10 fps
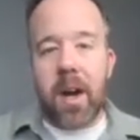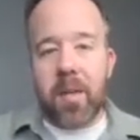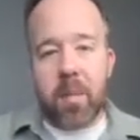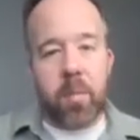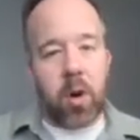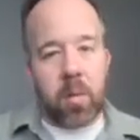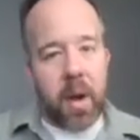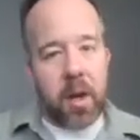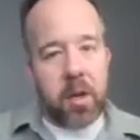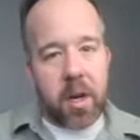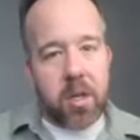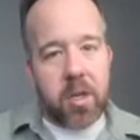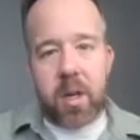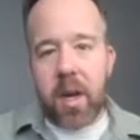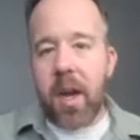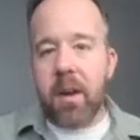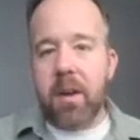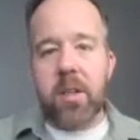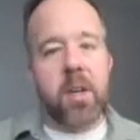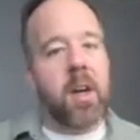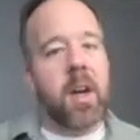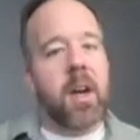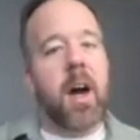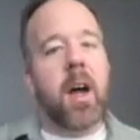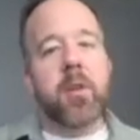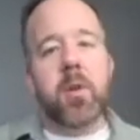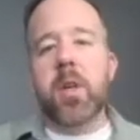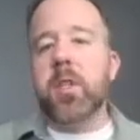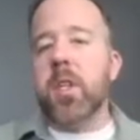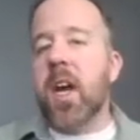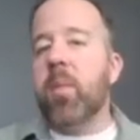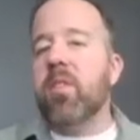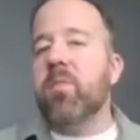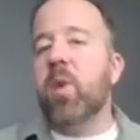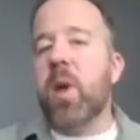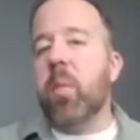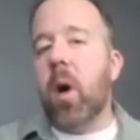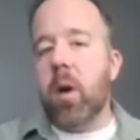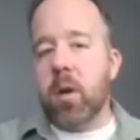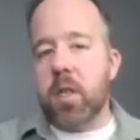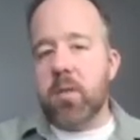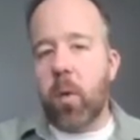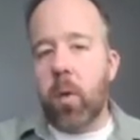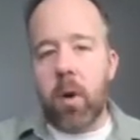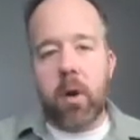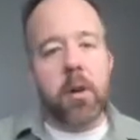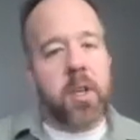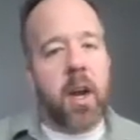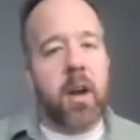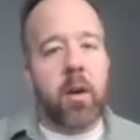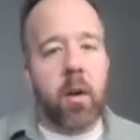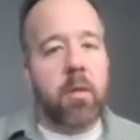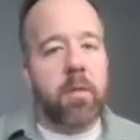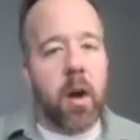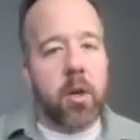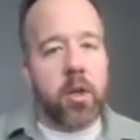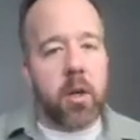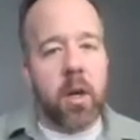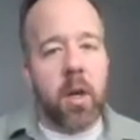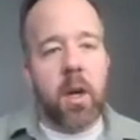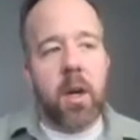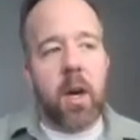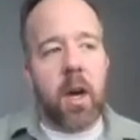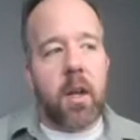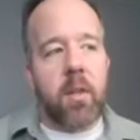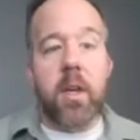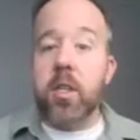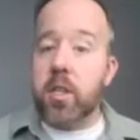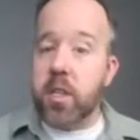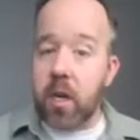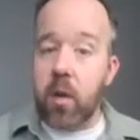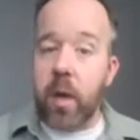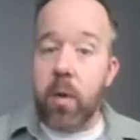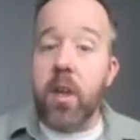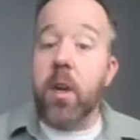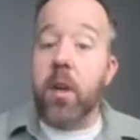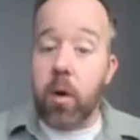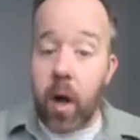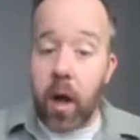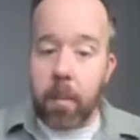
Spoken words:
the important basics, and there's really just a couple of moving parts for understanding neural function, at least signaling within a neuron.